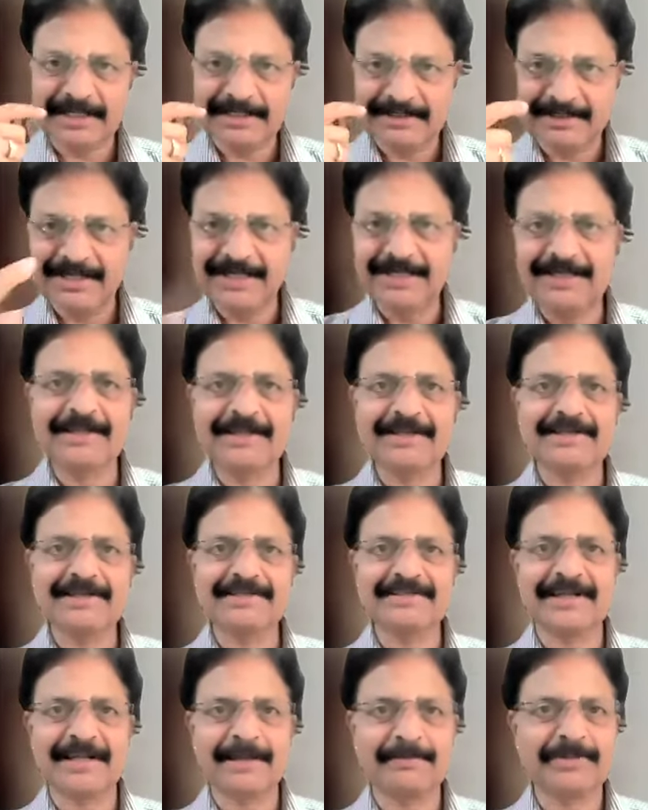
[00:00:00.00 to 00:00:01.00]
and then
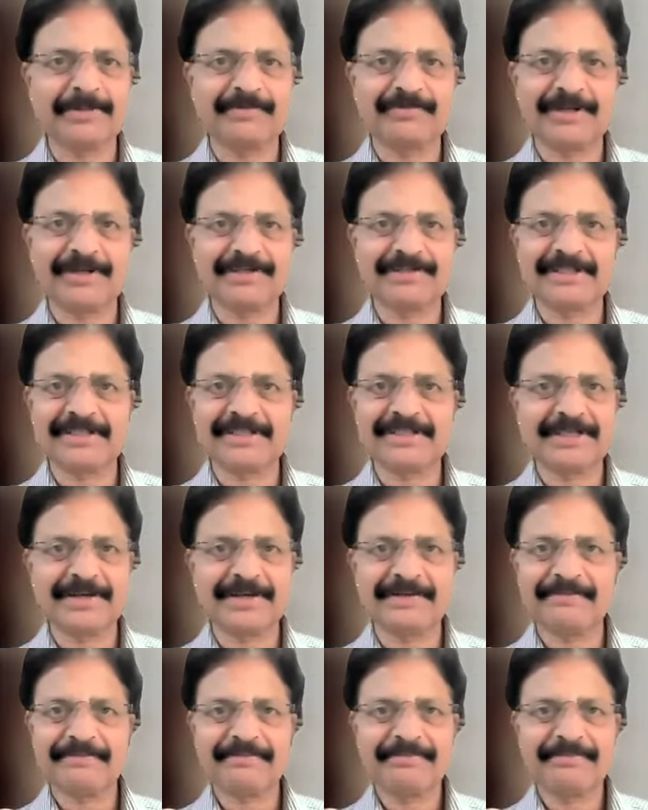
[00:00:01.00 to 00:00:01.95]
increase the depth of anesthesia.